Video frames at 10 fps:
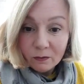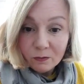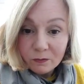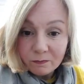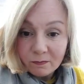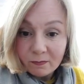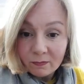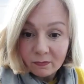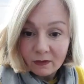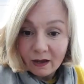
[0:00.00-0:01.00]
Oh.
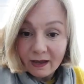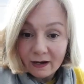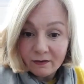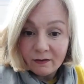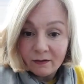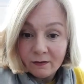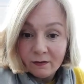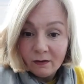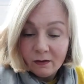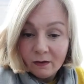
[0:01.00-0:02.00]
Hi Helen.
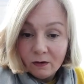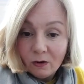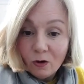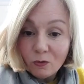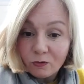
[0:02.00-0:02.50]
Oh,